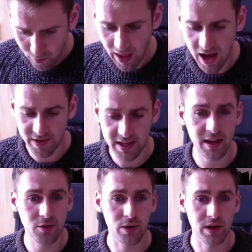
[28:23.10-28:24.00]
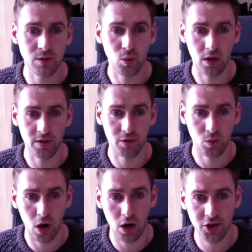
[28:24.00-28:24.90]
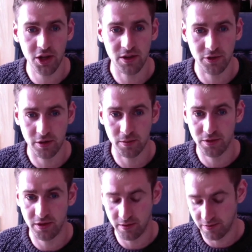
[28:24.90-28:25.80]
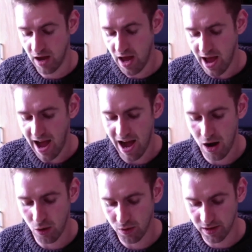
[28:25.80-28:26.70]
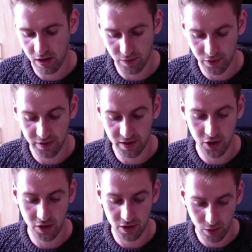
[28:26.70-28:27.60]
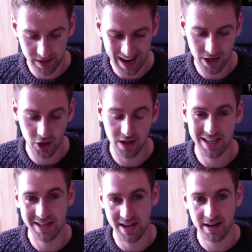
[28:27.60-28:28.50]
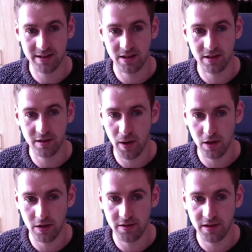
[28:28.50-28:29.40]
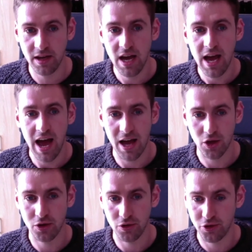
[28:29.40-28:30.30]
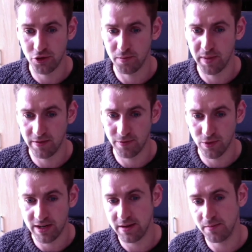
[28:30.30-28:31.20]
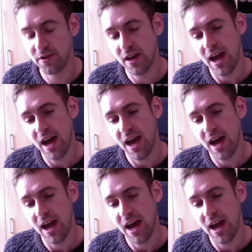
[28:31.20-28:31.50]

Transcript: I think that's really one to watch in terms of how the conversation around actually enacting this policy should be framed.